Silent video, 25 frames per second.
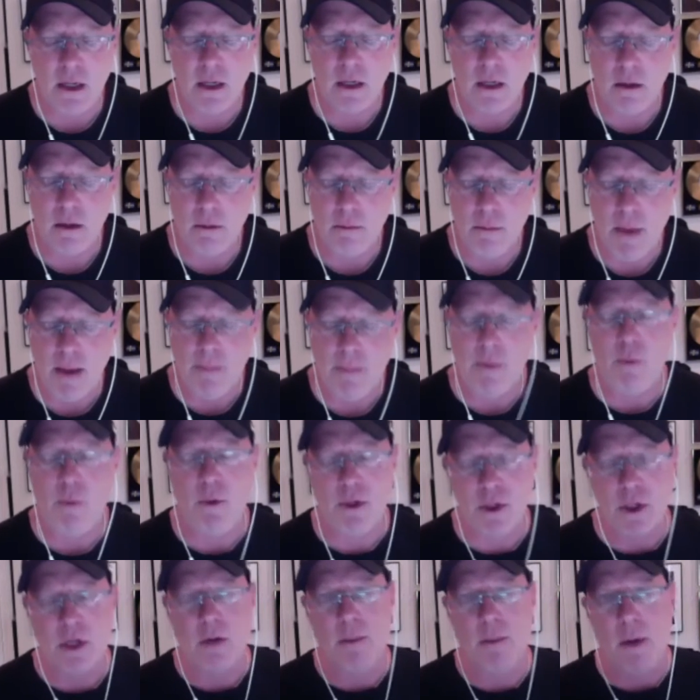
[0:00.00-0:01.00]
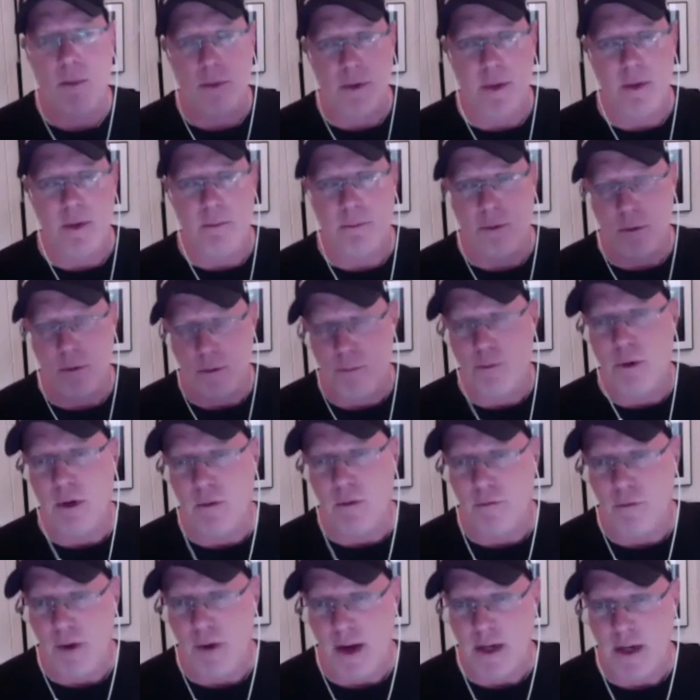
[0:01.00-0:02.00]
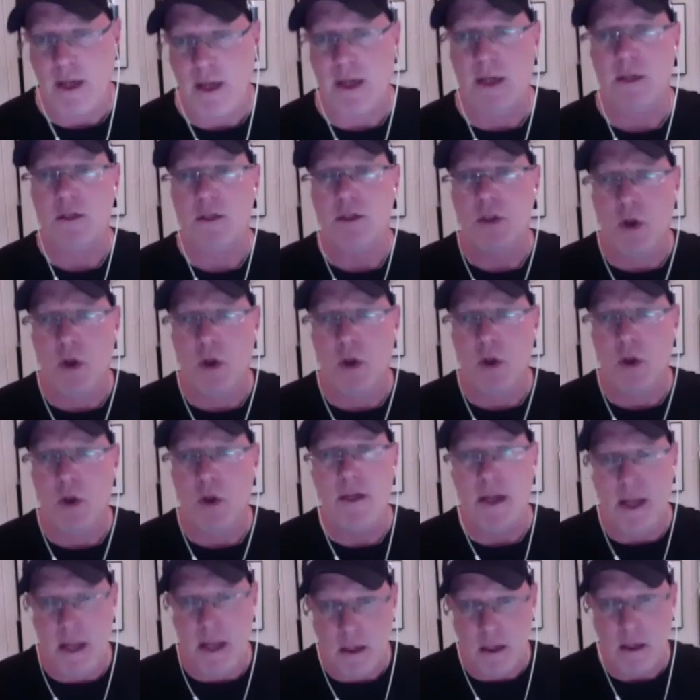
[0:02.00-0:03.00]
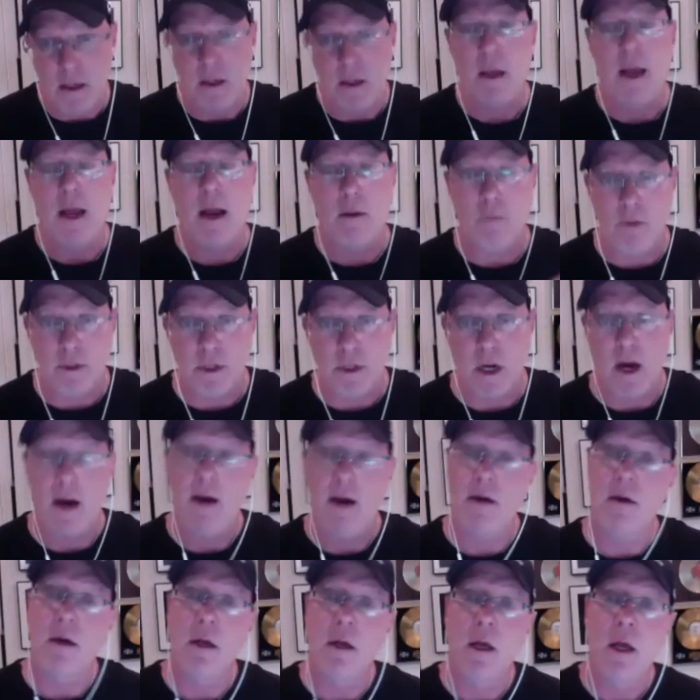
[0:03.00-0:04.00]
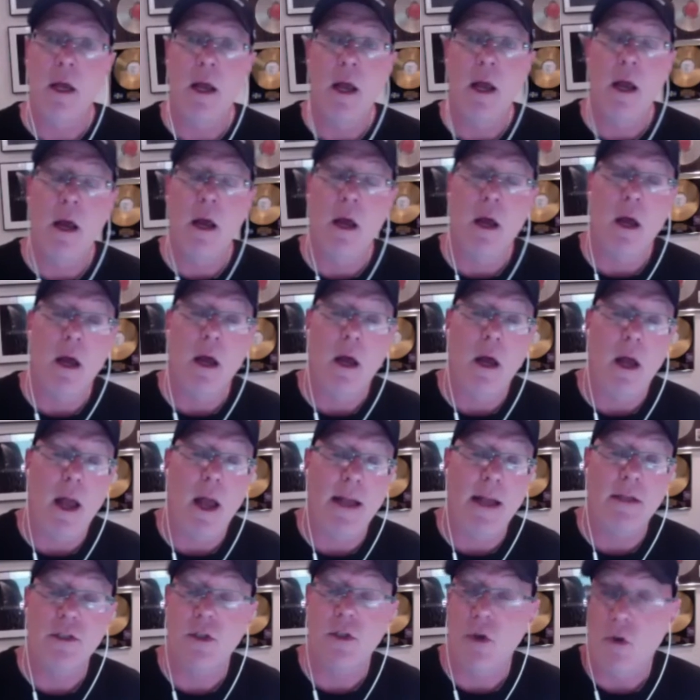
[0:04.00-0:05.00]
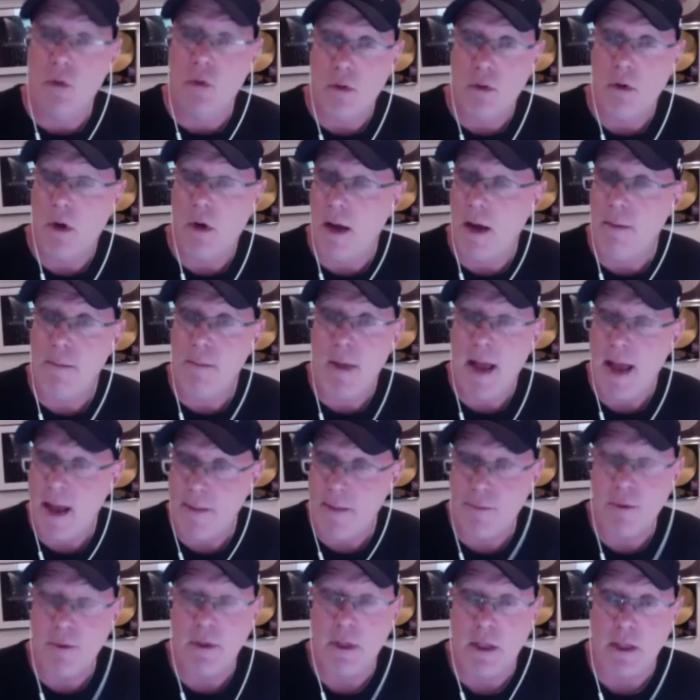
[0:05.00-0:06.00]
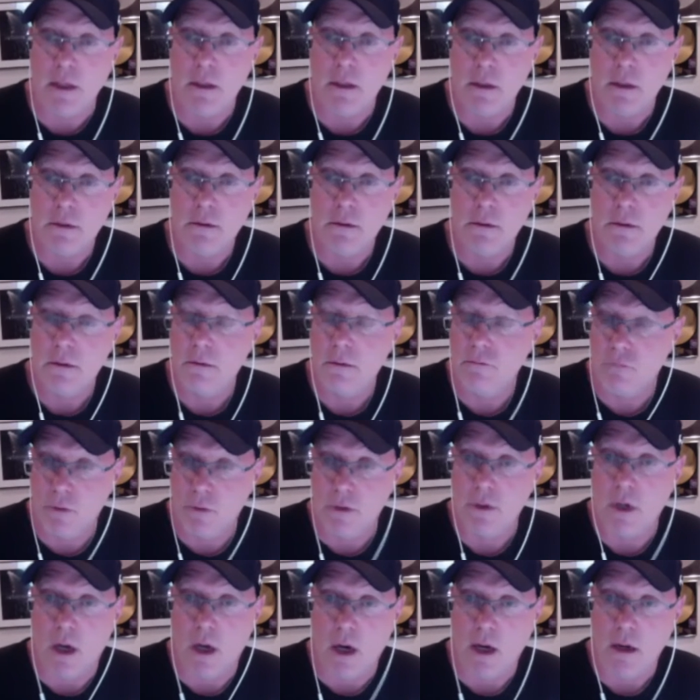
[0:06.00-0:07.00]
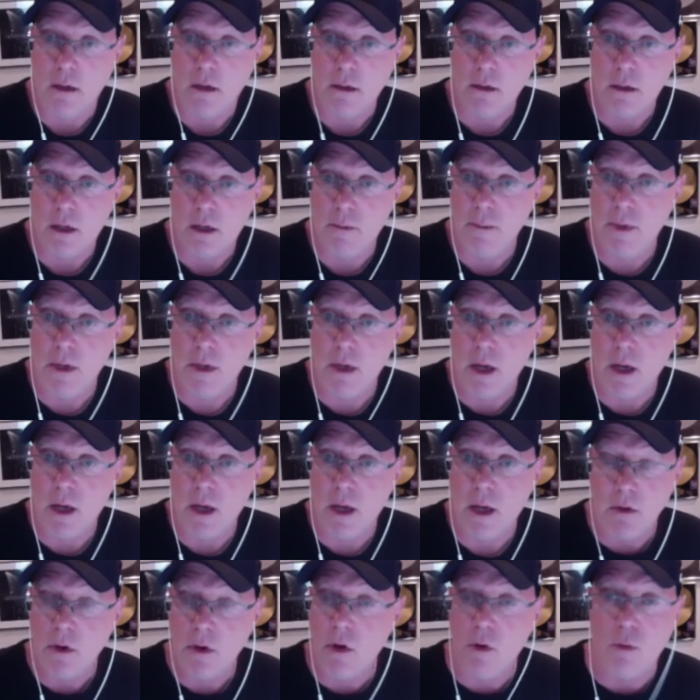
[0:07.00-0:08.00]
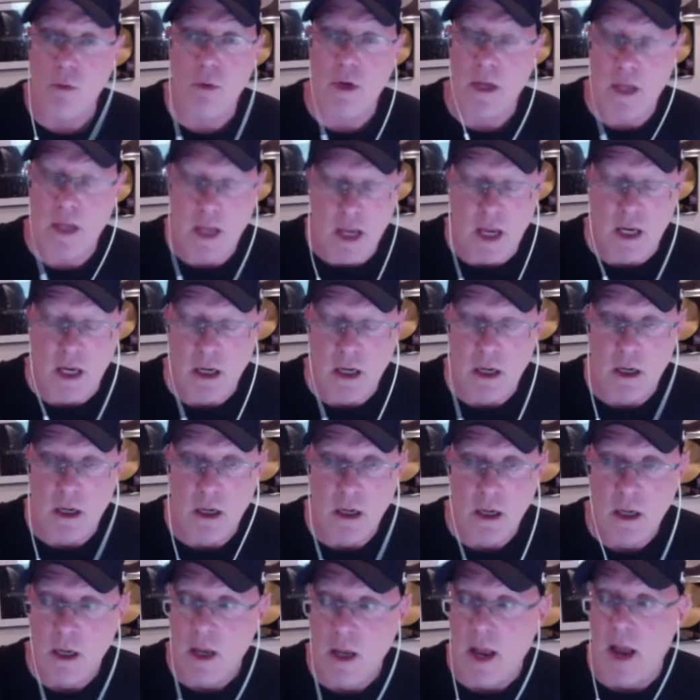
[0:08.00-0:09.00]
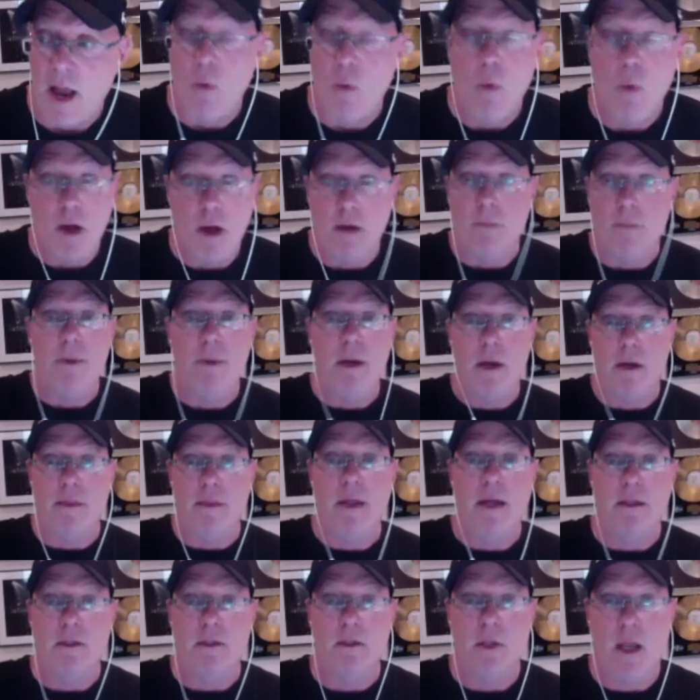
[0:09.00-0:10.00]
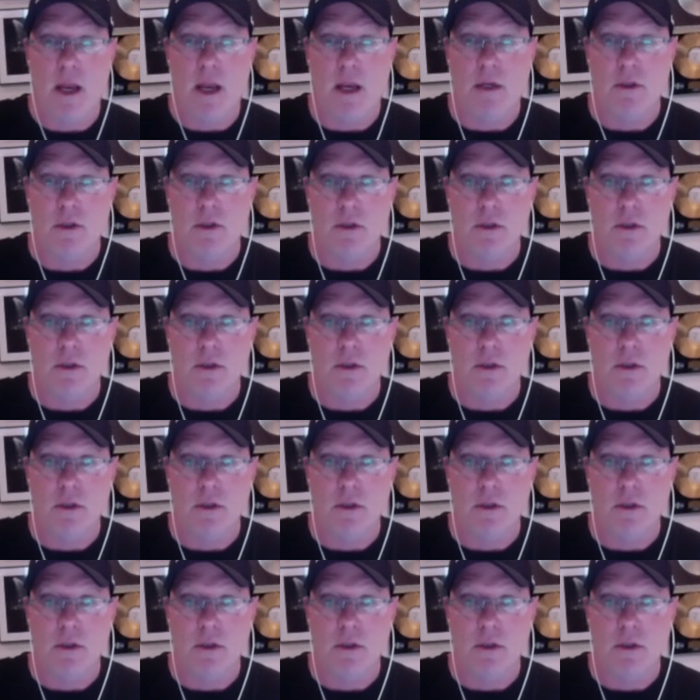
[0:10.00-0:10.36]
maybe we should come up with a blueprint for ending it. So we did. I retired. And so I'm happily retired. I mean, I don't go to a gig and want to be on that stage.